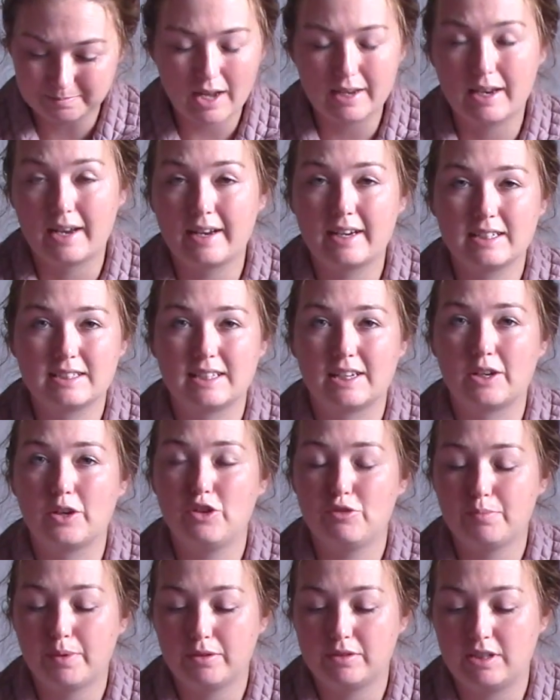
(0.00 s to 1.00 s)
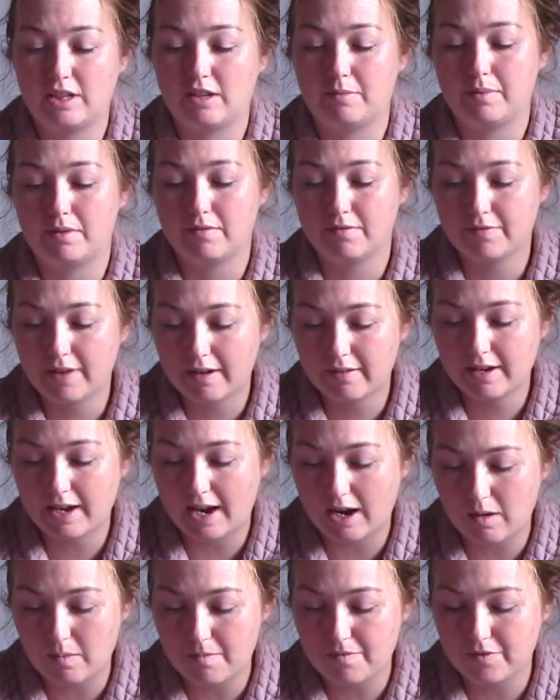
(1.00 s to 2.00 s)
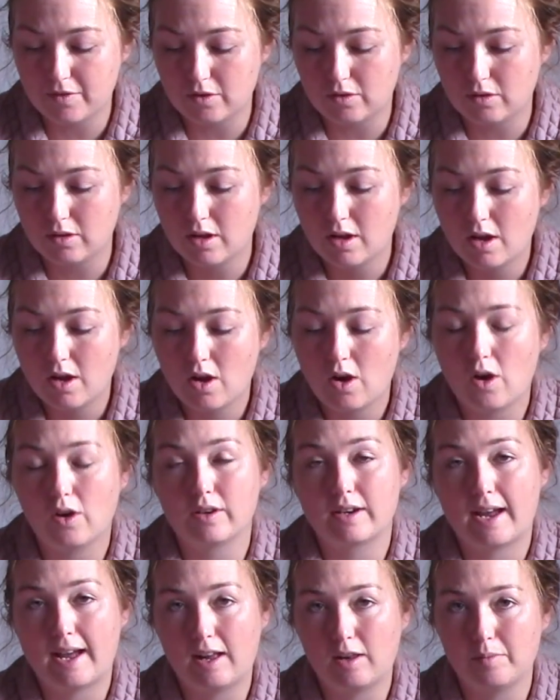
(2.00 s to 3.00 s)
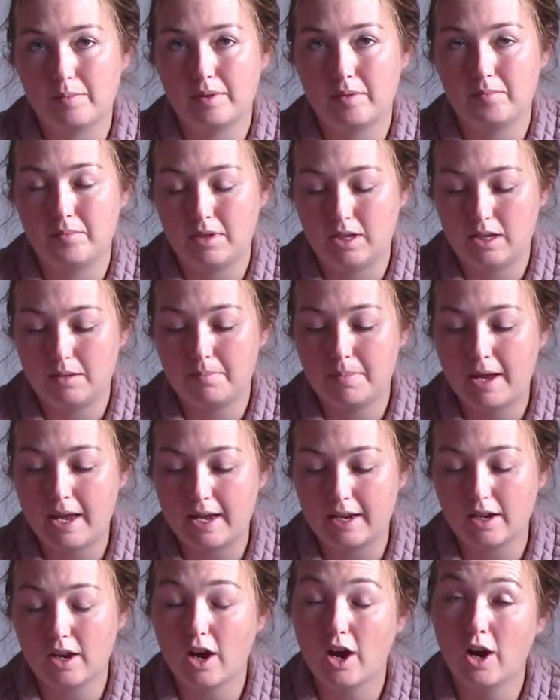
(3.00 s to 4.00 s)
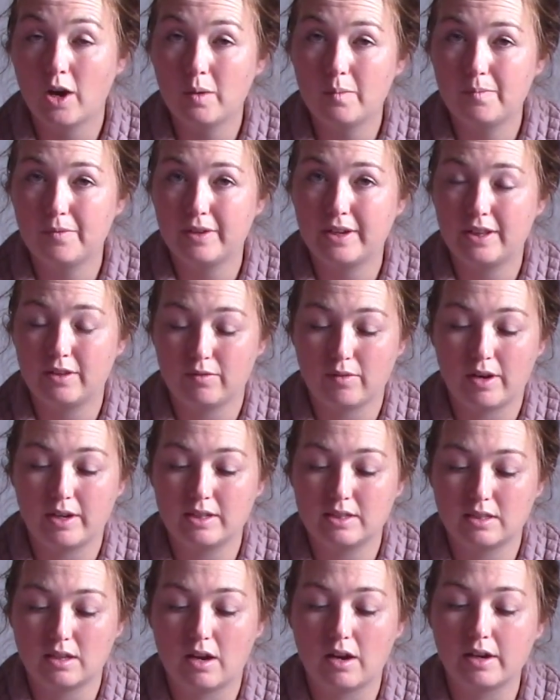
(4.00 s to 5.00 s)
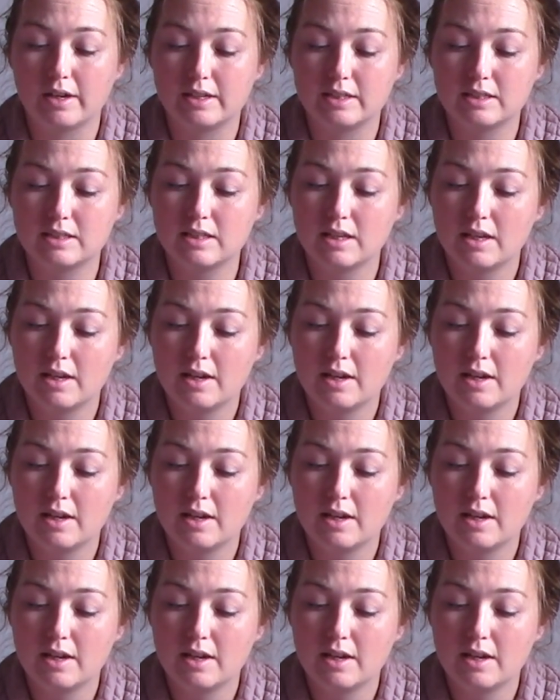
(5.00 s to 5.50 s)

And like I said, Hoof Boutique have been very helpful on helping me pick hopefully the right size,